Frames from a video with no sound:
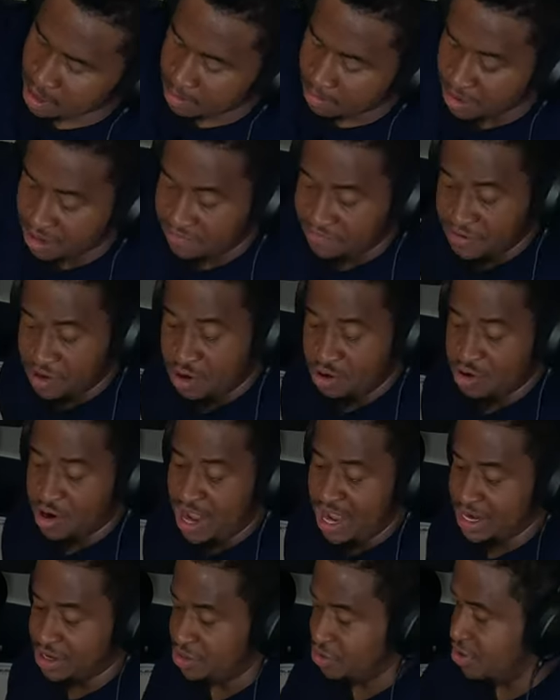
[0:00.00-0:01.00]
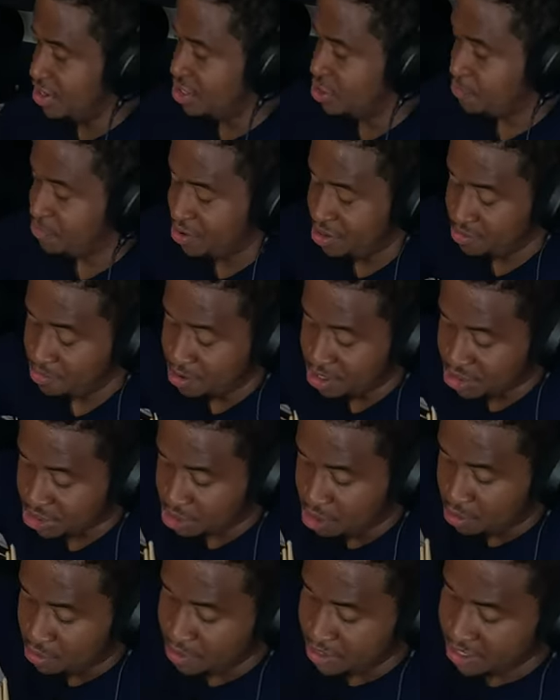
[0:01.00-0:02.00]
But if you don't know how to do it, you pretty much
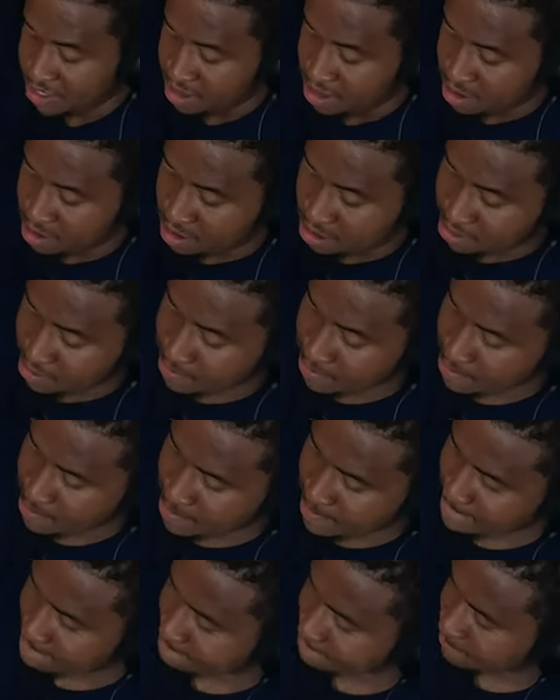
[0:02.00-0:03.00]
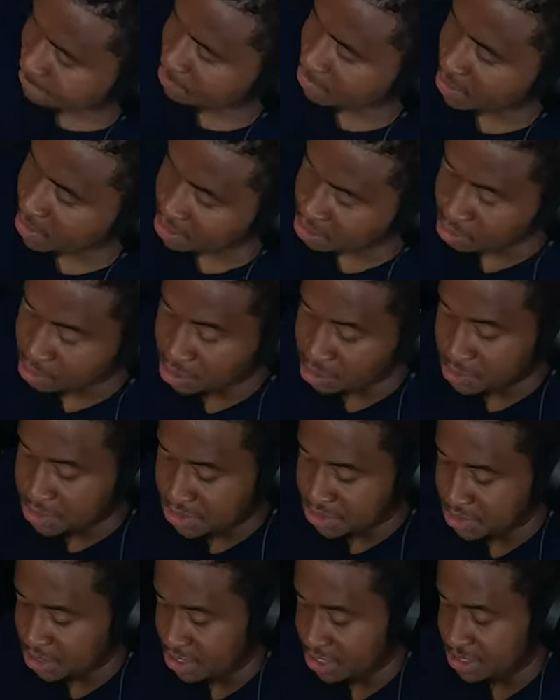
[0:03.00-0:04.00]
go here and you
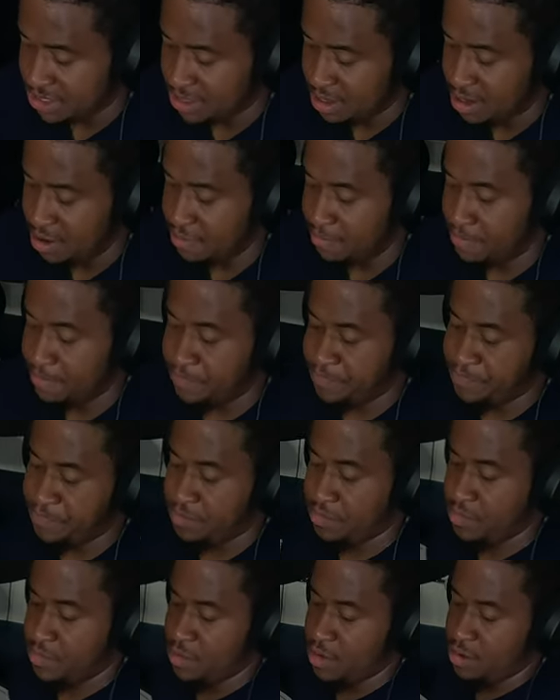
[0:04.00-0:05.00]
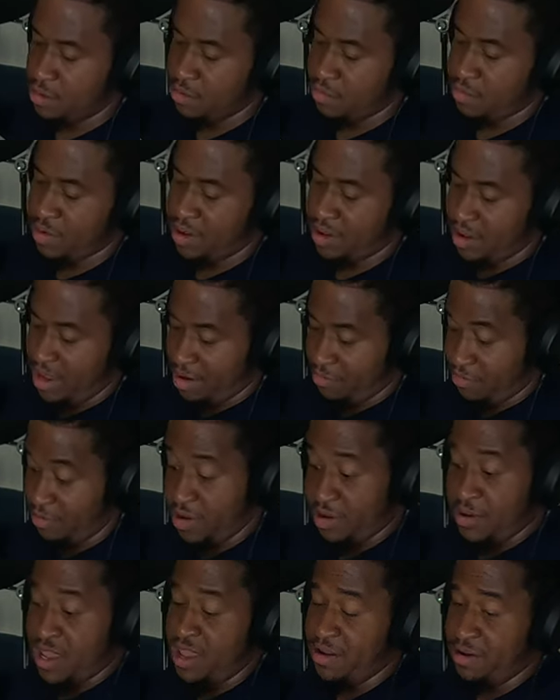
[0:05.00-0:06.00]
loosen this up, what
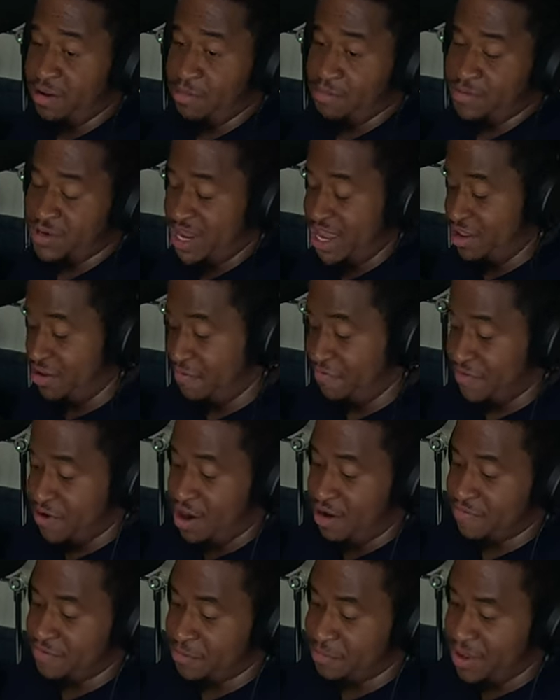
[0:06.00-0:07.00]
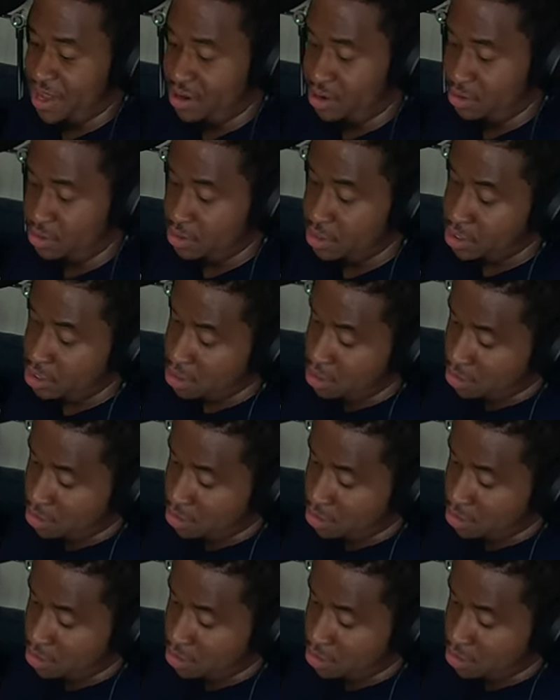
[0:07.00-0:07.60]
keep take your foot off the pedal,